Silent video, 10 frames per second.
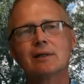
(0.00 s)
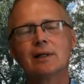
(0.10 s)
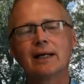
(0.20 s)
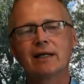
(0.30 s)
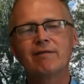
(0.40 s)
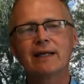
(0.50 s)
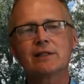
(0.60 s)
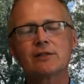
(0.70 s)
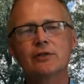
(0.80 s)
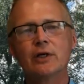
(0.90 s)

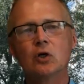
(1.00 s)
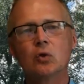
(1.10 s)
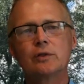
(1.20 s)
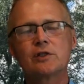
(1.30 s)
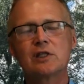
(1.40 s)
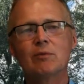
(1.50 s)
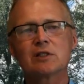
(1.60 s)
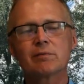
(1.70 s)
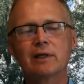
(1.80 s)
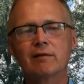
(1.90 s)
advanced node
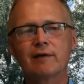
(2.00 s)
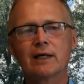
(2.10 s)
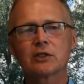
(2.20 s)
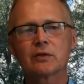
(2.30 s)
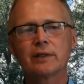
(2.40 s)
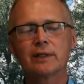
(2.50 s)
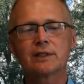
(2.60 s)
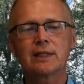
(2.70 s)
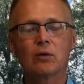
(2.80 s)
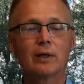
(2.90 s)
CMOS manufacturing in
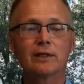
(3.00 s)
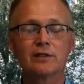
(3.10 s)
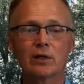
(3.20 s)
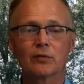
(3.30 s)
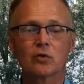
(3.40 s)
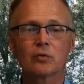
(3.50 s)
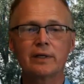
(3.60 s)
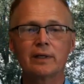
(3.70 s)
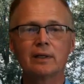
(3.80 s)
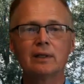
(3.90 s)
Taiwan and South
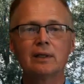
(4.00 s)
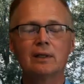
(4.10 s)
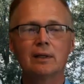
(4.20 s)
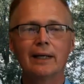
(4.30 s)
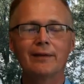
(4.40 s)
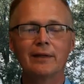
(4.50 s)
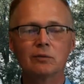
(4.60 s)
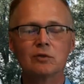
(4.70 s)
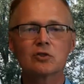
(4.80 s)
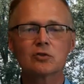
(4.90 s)
Korea. And then it
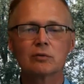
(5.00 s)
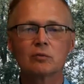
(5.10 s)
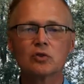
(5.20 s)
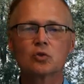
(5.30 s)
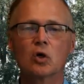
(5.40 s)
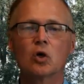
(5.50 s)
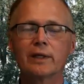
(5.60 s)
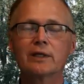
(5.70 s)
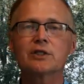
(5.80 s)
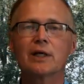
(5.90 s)
was
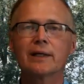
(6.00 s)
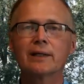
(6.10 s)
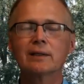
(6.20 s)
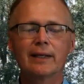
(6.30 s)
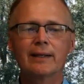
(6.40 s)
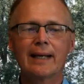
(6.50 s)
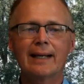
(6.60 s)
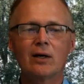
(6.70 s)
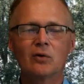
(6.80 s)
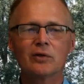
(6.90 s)
growing in China.
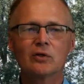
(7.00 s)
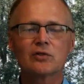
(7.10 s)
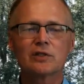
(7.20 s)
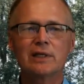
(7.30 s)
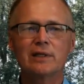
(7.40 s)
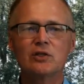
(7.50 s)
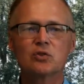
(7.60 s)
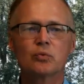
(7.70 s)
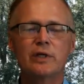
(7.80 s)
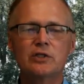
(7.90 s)
Now you're seeing these
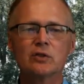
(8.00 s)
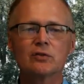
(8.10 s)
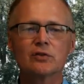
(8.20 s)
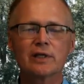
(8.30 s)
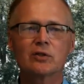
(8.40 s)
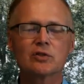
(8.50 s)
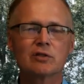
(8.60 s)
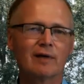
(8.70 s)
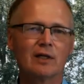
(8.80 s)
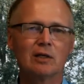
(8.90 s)
regional centers
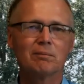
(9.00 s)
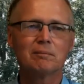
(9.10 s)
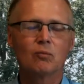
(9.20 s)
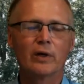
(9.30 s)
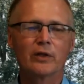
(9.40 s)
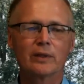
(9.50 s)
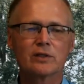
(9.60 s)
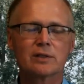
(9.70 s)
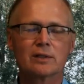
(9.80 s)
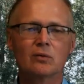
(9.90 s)
develop, whether
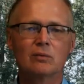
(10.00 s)
it's